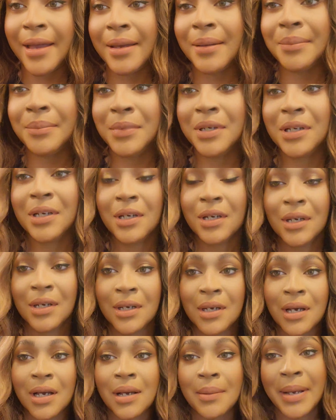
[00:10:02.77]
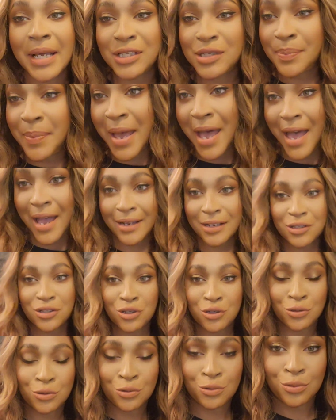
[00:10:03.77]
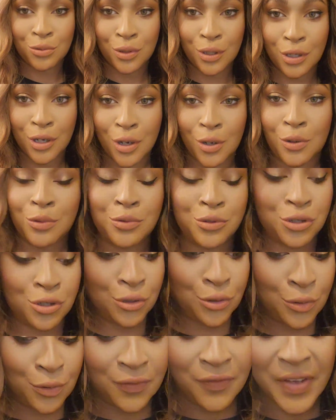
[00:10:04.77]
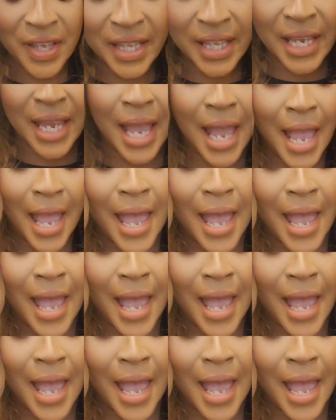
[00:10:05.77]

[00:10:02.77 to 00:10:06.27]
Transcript: am about to pack to go to Philly.